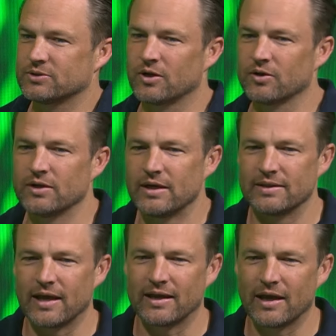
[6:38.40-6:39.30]
So
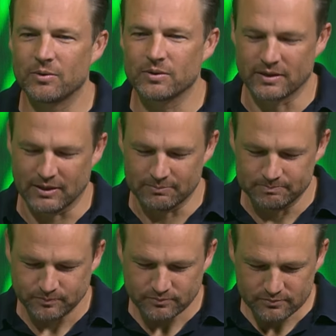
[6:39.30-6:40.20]
they gelded him.
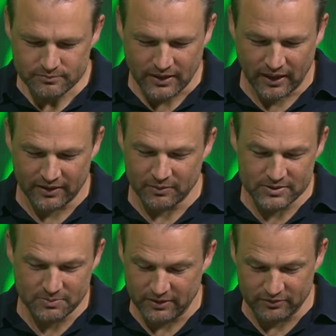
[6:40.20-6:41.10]
There
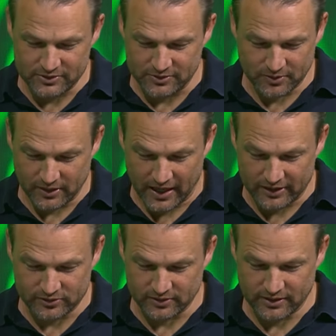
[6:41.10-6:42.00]
was a bit of a story
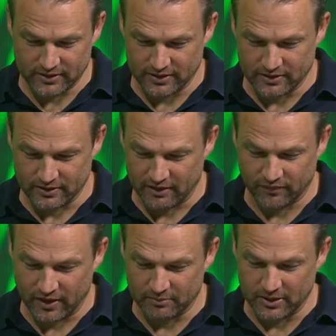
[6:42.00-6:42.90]
actually that they
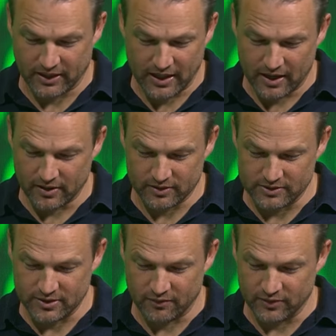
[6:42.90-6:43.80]
found him in the counter, the
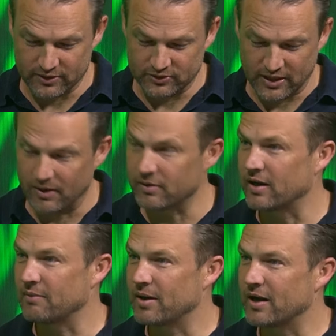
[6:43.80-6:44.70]
sofa, the shower.
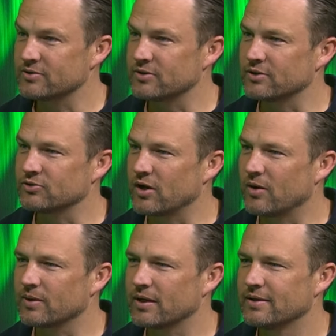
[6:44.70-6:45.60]
He had marks on his
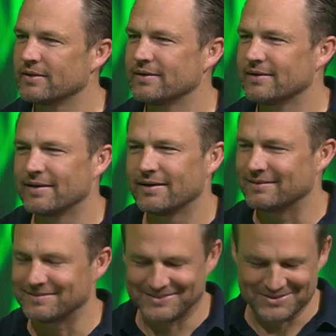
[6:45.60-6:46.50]
shoulder.
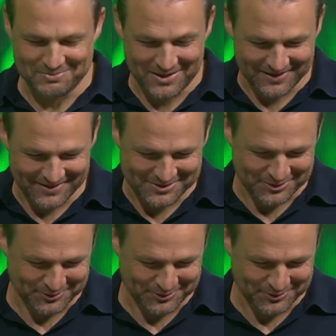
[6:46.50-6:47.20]
It doesn't matter. That's a